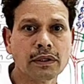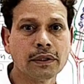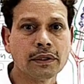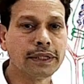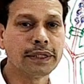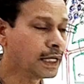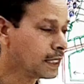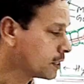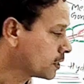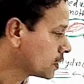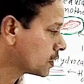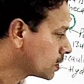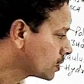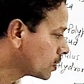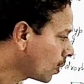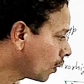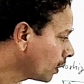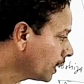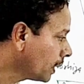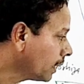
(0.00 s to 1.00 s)
this
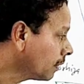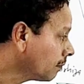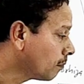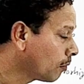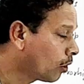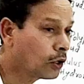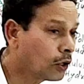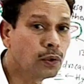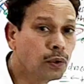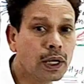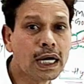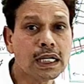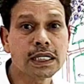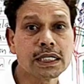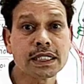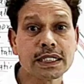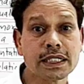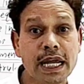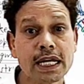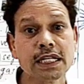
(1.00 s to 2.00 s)
solid
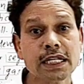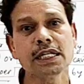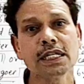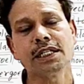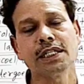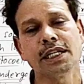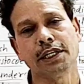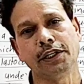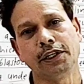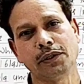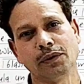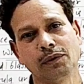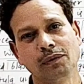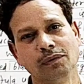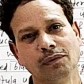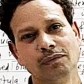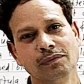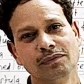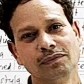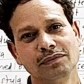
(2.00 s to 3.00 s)
morula changes into
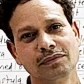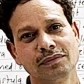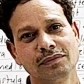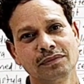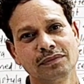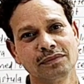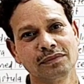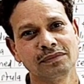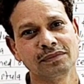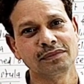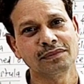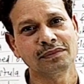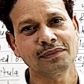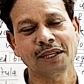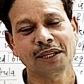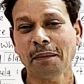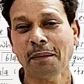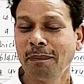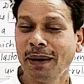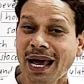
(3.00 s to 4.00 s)

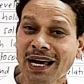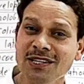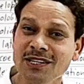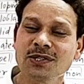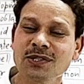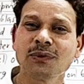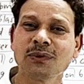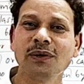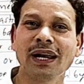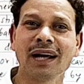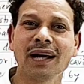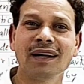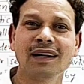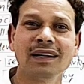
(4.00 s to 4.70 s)
a blastula